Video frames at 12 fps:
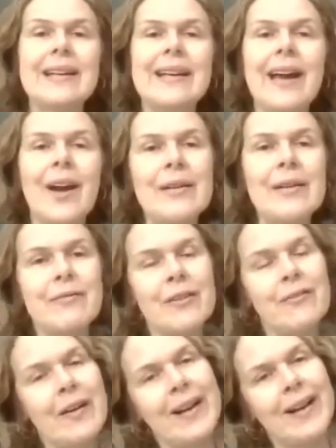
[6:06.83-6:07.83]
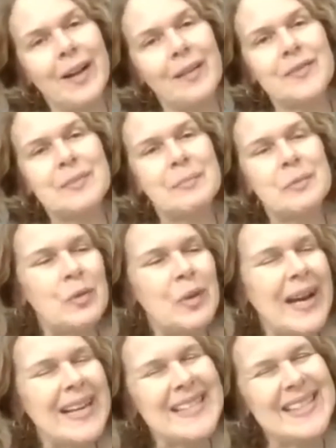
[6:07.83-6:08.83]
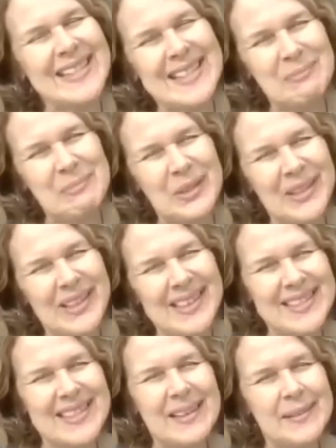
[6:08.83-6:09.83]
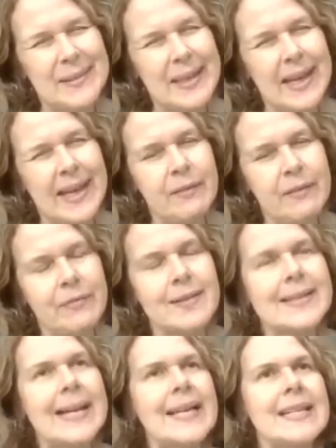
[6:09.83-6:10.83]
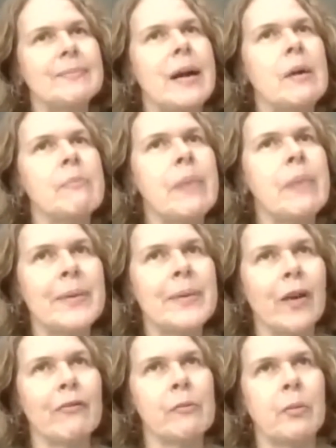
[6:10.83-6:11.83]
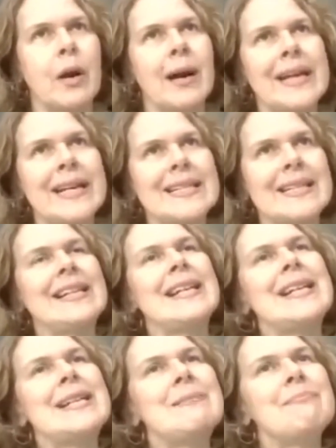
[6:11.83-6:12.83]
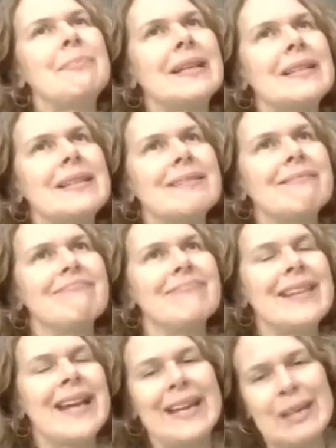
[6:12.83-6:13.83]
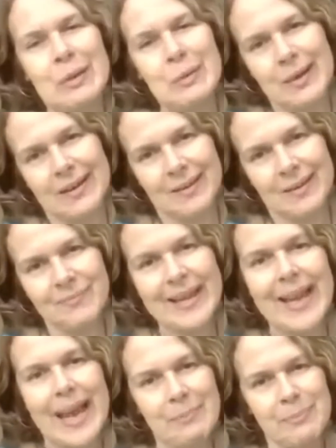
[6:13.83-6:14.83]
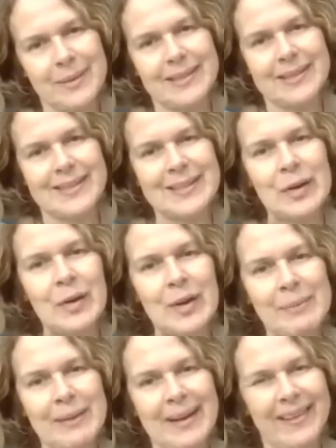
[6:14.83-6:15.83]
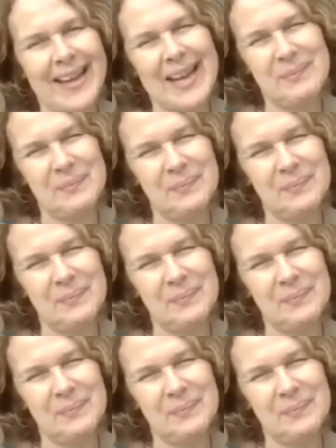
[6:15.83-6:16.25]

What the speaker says: are in for a very uncomfortable ride in this book. So yeah, I felt sad about bumping off a bride. There you are. It happened. Sorry about that.